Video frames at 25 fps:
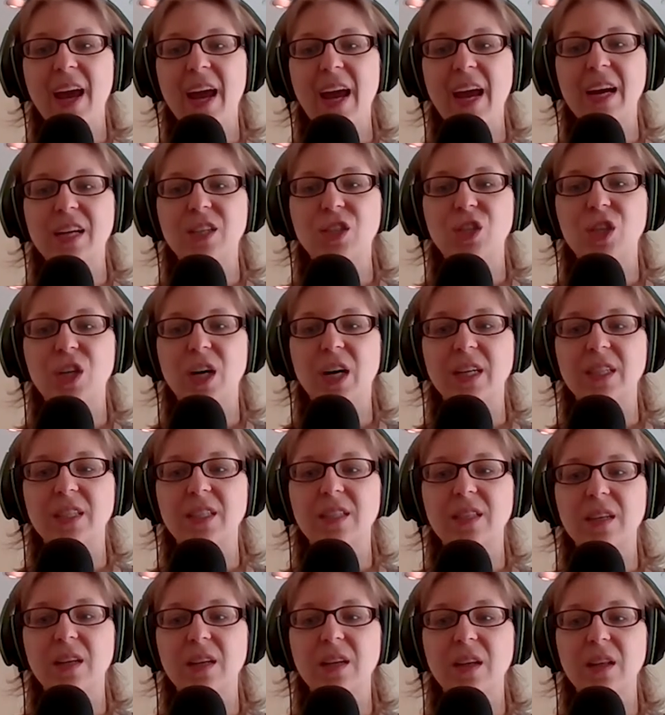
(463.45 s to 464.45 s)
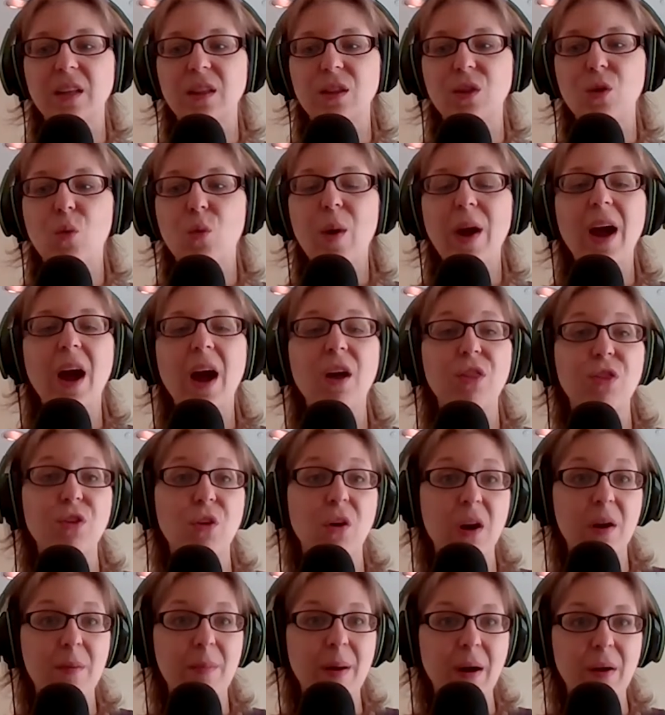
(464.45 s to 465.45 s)
And just the way I
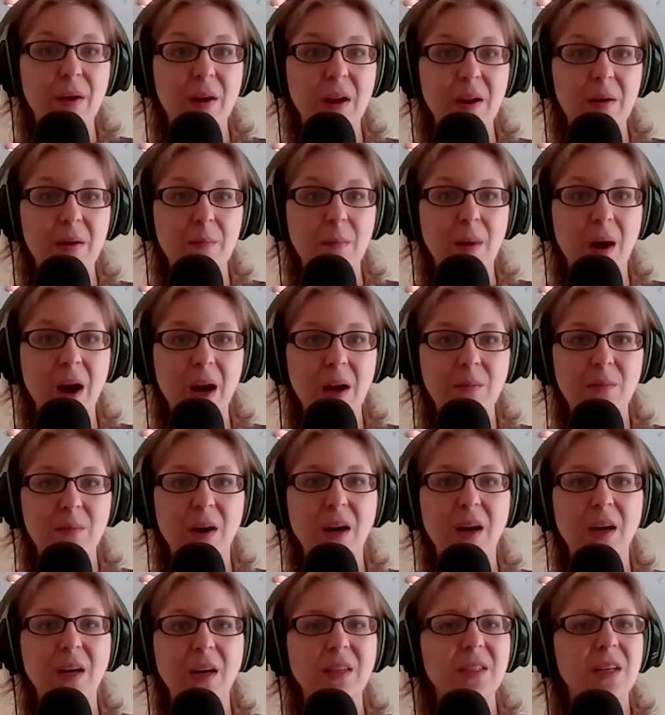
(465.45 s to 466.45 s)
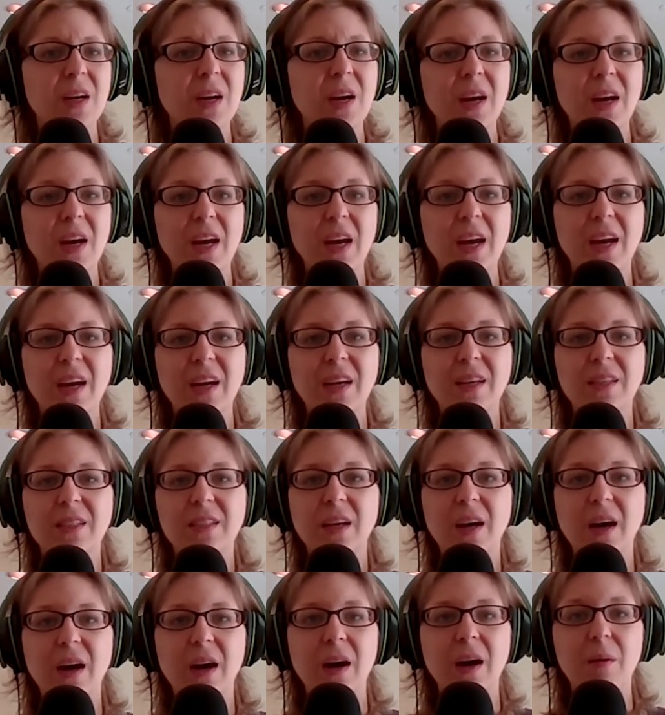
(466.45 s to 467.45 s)
thought about it in my mind is
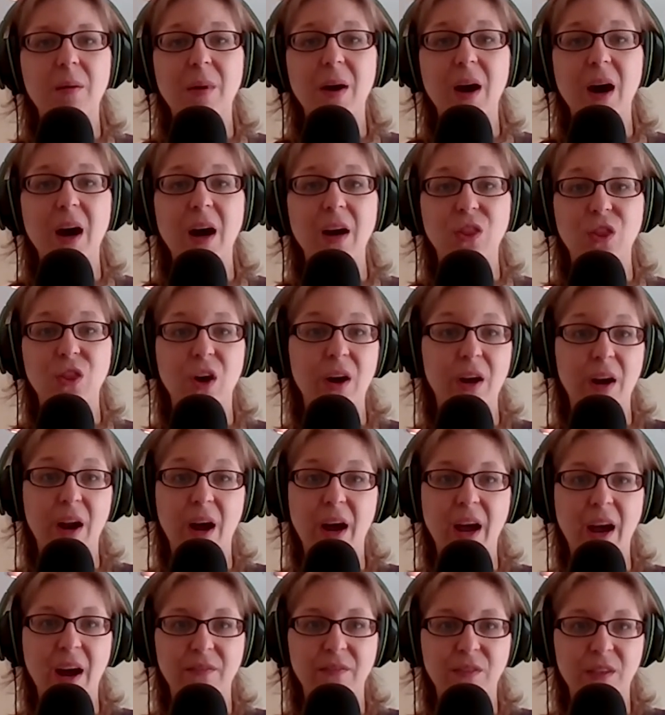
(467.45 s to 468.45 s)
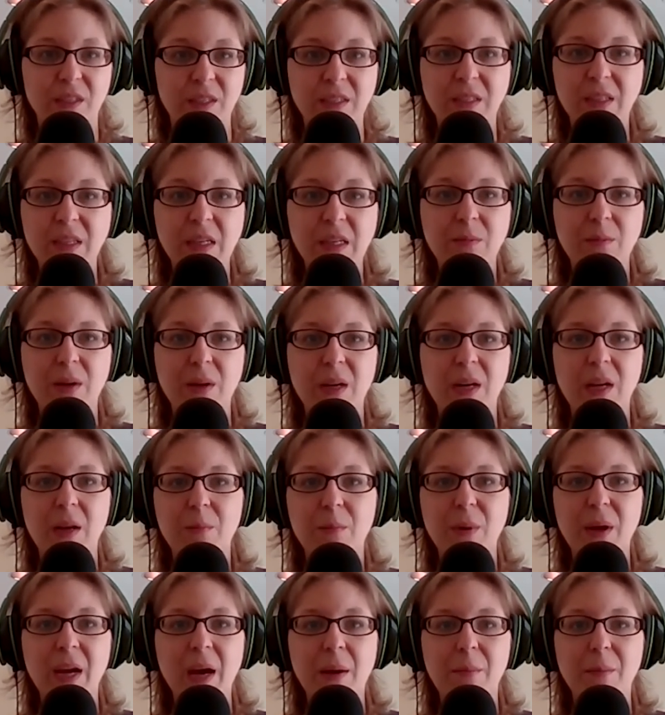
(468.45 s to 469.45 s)
I thought I have this demon
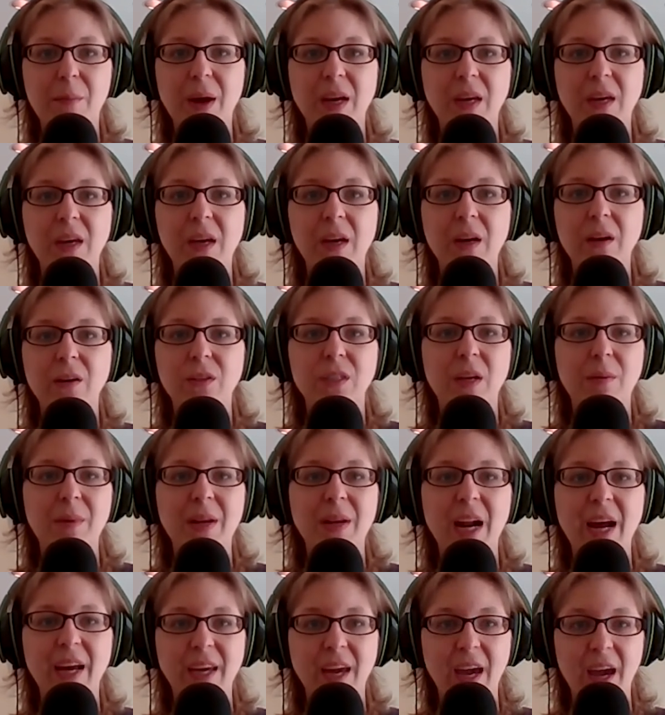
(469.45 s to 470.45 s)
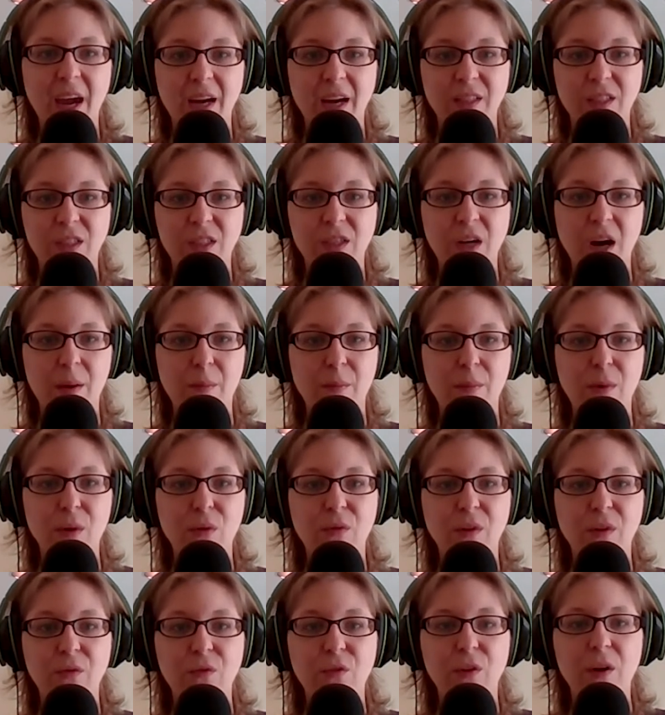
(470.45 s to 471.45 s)
nipping at my heels. I mean, I can't stop
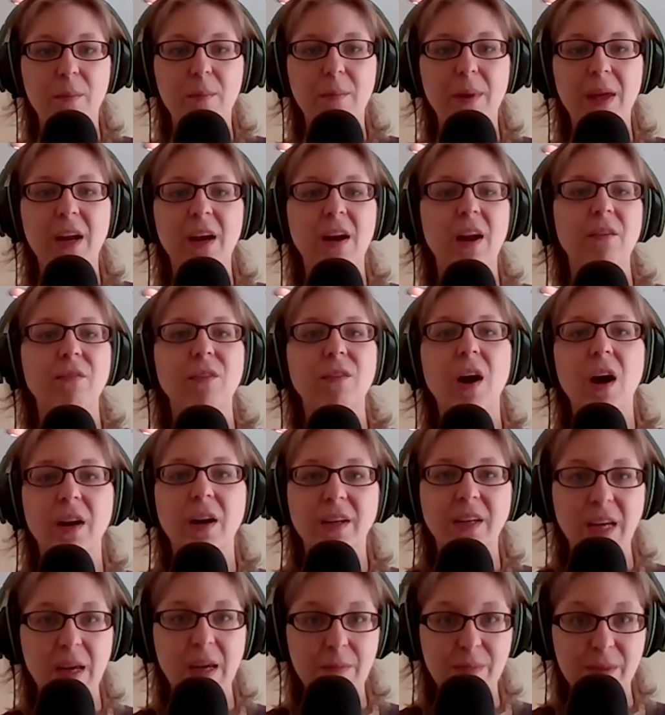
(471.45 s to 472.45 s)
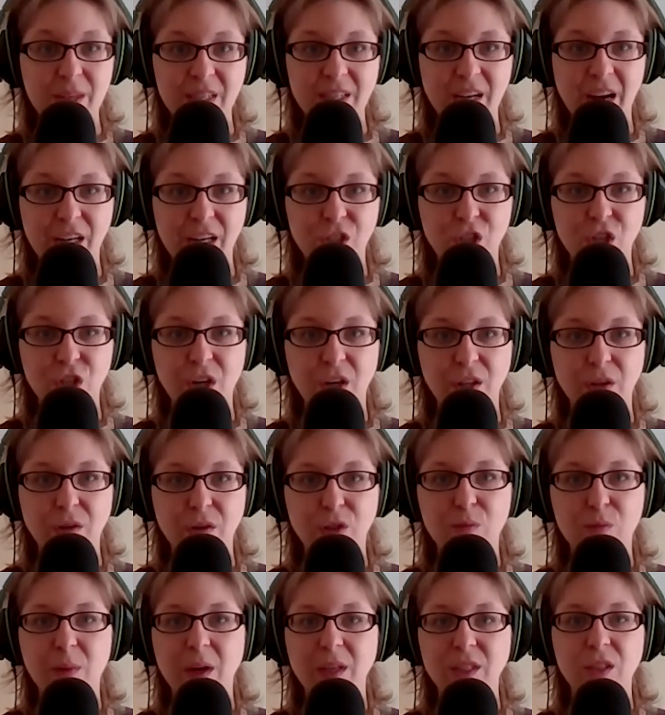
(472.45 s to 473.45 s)
moving for a minute. I've got to keep the tension on
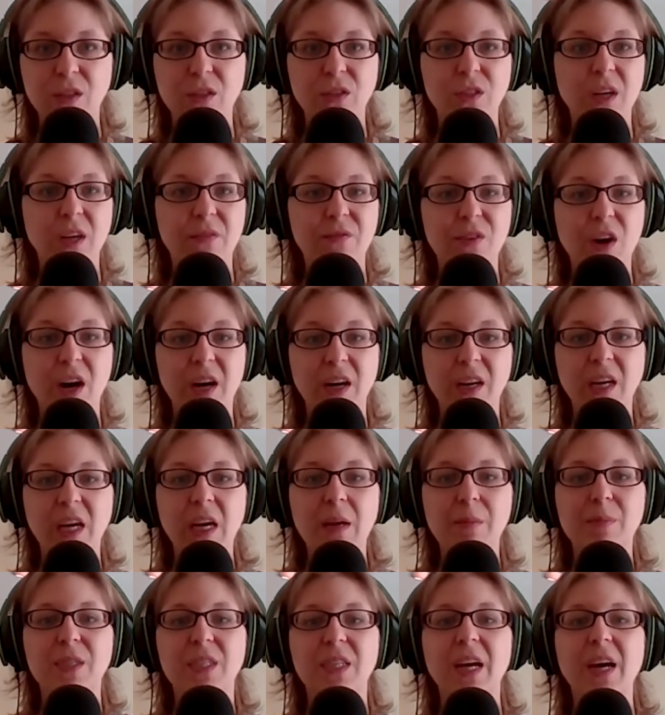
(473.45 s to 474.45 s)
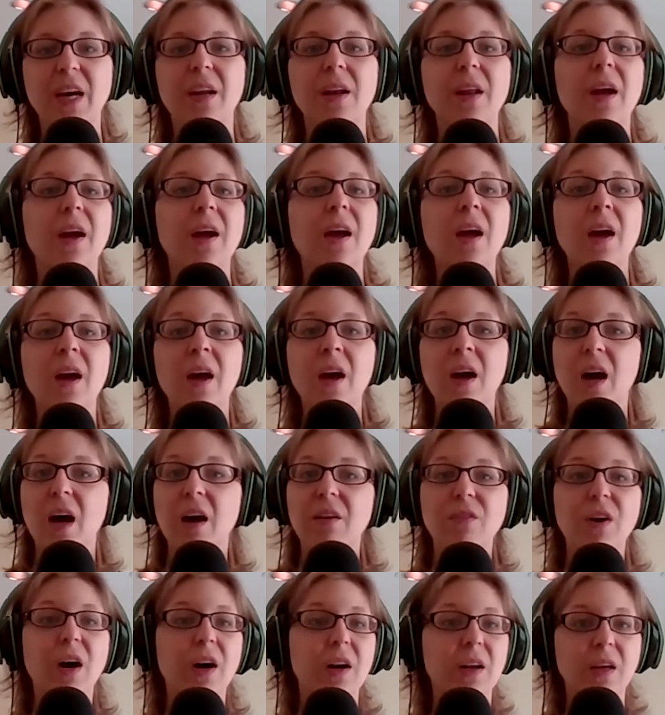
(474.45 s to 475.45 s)
those muscles. I've got to keep standing.
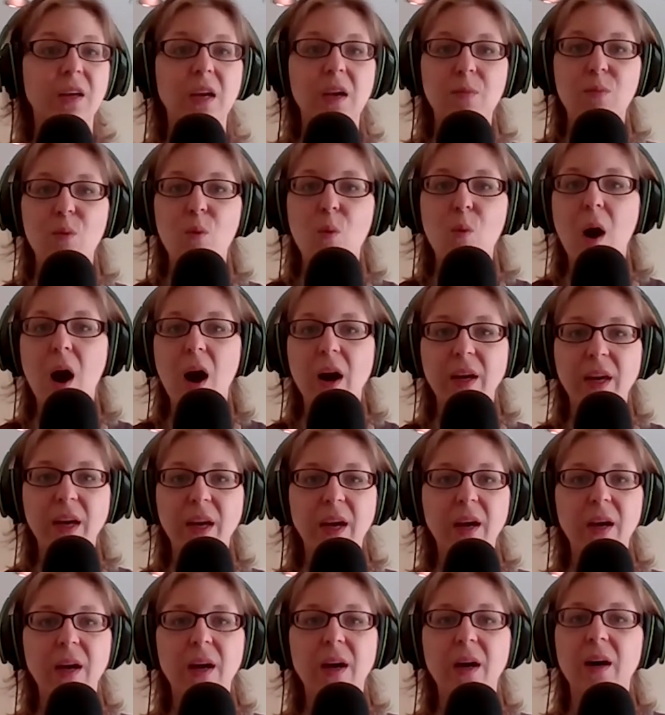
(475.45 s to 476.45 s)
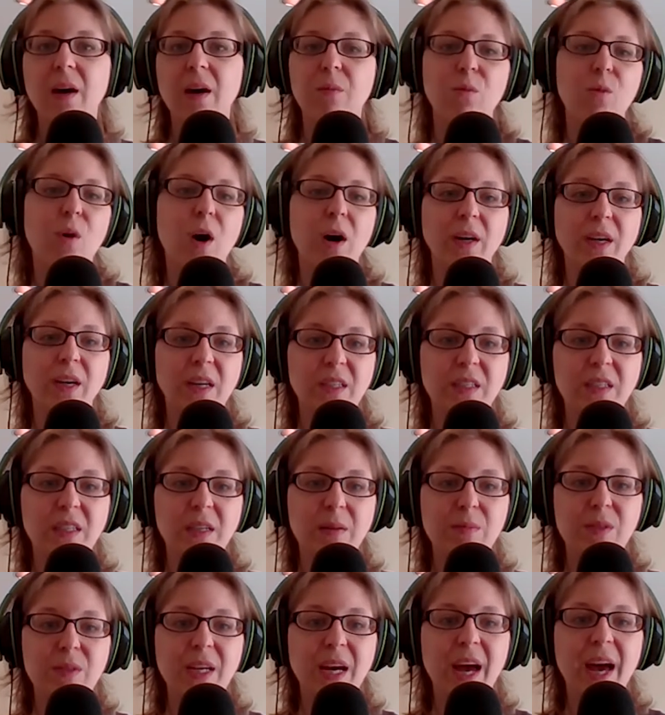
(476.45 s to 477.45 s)
I've got to keep walking. Walking
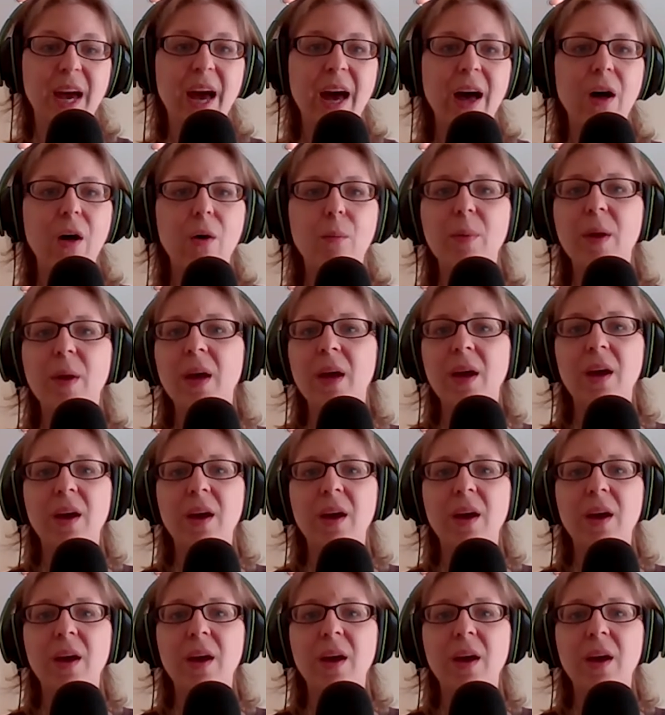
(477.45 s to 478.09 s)
seemed to help.